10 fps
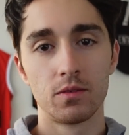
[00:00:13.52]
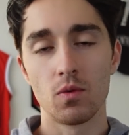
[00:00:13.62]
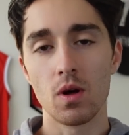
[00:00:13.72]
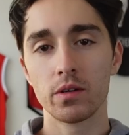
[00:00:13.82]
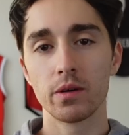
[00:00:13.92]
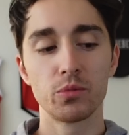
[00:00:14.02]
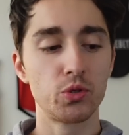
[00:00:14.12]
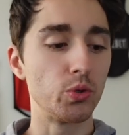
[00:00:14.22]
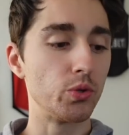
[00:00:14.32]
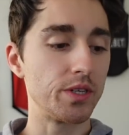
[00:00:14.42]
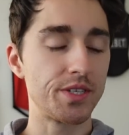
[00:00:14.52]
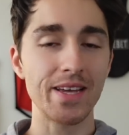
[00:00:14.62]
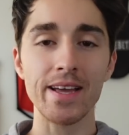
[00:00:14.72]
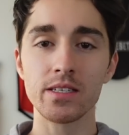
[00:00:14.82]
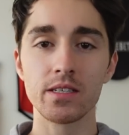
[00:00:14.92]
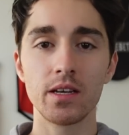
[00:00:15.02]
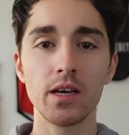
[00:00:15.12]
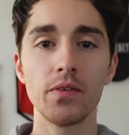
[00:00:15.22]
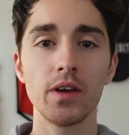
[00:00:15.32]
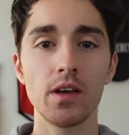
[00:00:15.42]
Welcome to the Saints
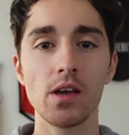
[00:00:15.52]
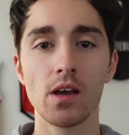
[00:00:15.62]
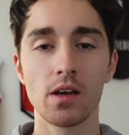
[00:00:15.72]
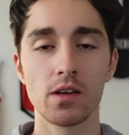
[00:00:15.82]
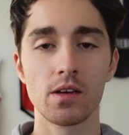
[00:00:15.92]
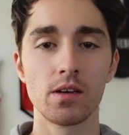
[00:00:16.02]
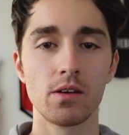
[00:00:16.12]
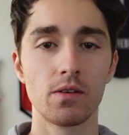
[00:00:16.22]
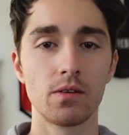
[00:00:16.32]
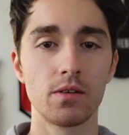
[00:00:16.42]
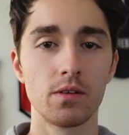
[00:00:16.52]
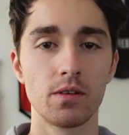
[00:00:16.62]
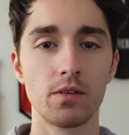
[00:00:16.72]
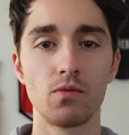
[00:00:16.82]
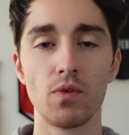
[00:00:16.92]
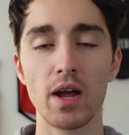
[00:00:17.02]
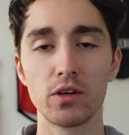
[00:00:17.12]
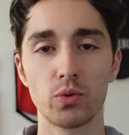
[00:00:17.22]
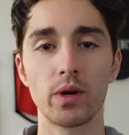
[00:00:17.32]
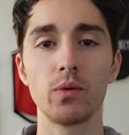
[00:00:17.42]
TV
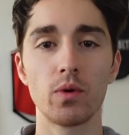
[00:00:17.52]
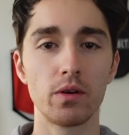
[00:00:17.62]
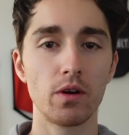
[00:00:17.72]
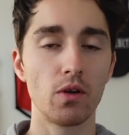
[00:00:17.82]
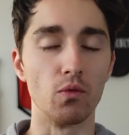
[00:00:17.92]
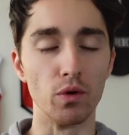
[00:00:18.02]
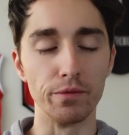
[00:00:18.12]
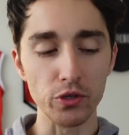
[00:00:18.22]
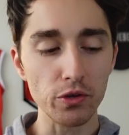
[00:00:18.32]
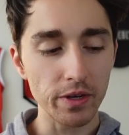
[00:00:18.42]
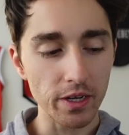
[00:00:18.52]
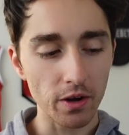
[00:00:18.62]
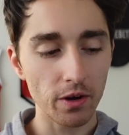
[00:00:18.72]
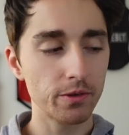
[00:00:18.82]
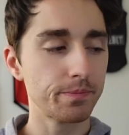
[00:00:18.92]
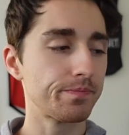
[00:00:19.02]
Round 21 review video.